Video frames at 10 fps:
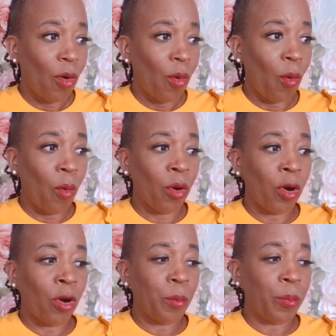
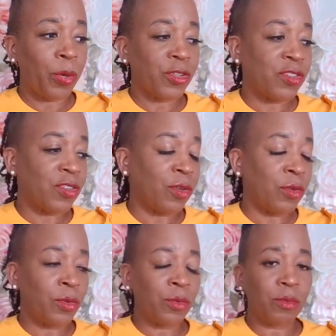or
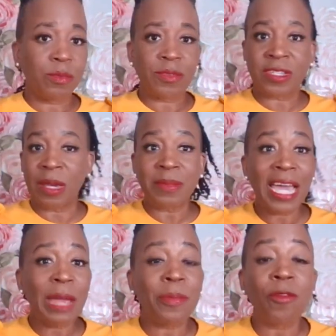pursued some
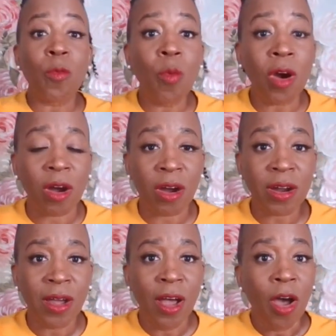type of
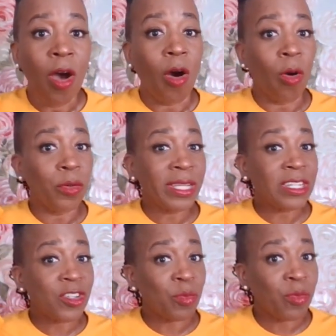work only
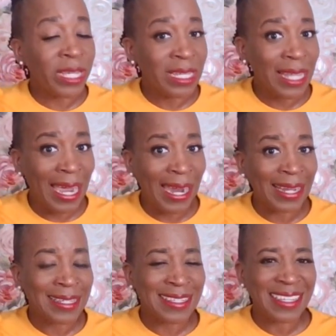to
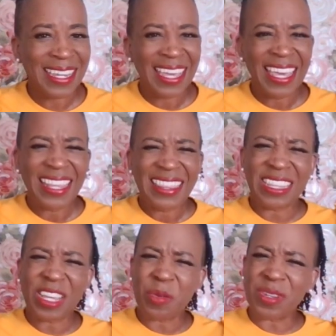realize
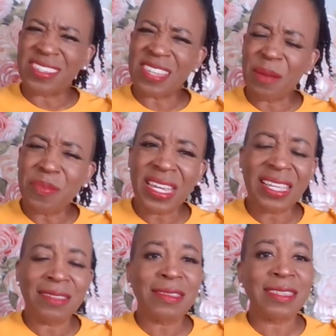that there was something
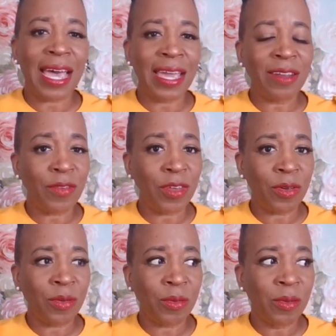inside of
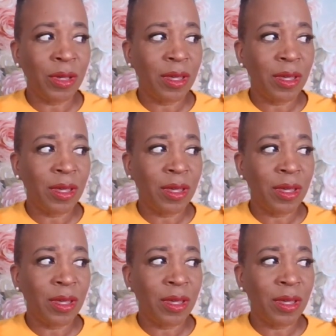you